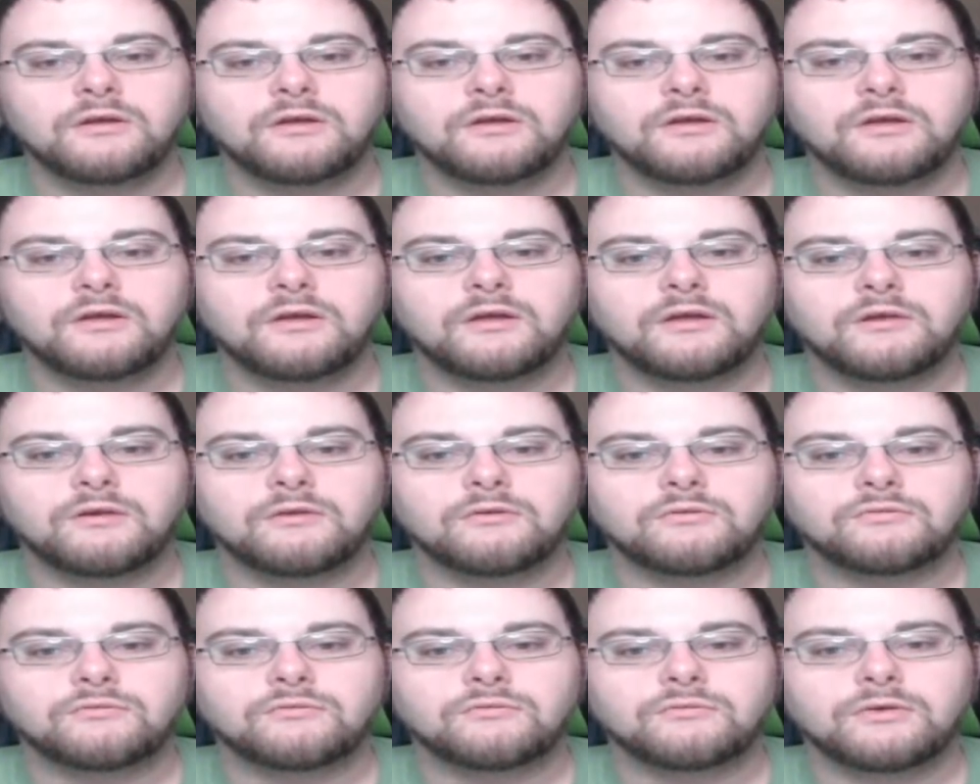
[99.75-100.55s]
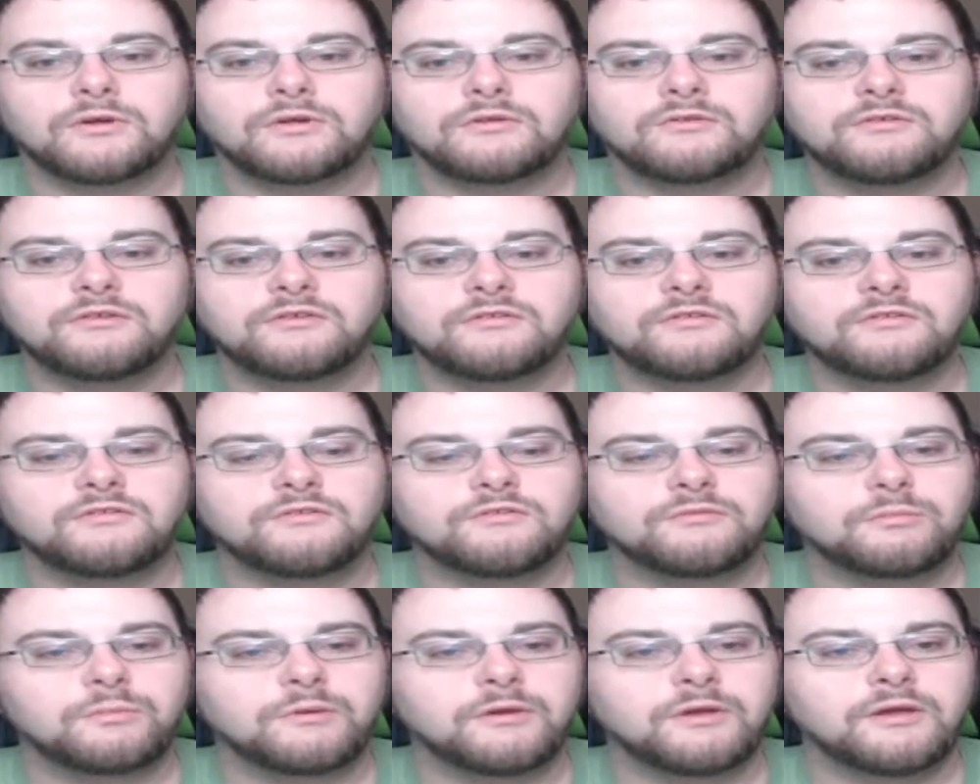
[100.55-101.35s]
uh, rigid
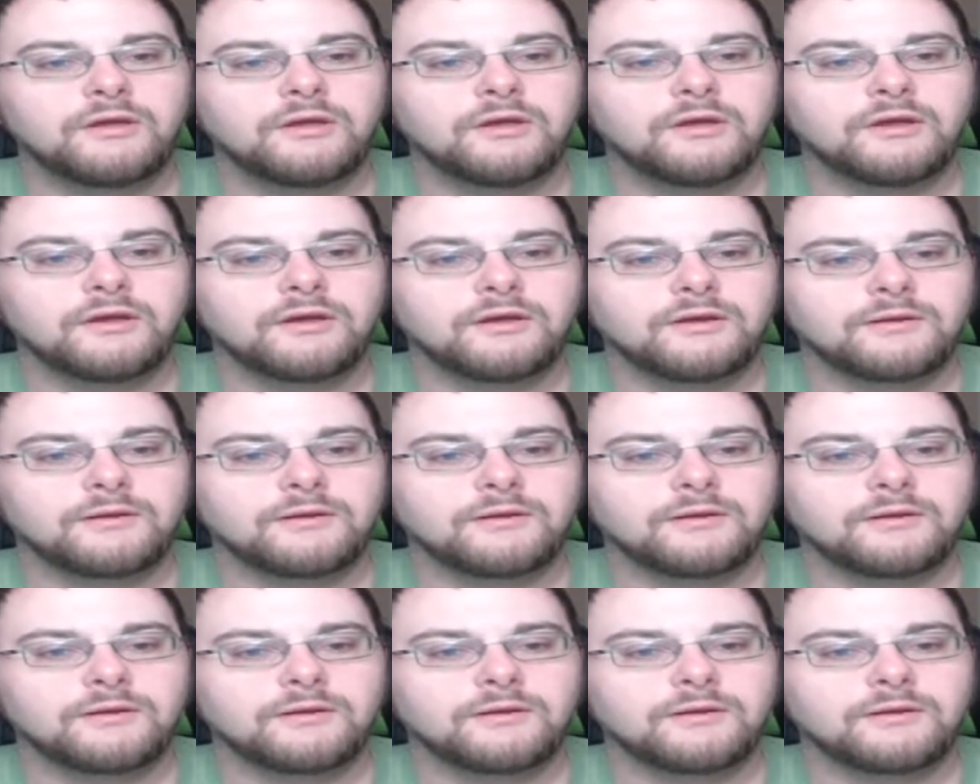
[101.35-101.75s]
spear.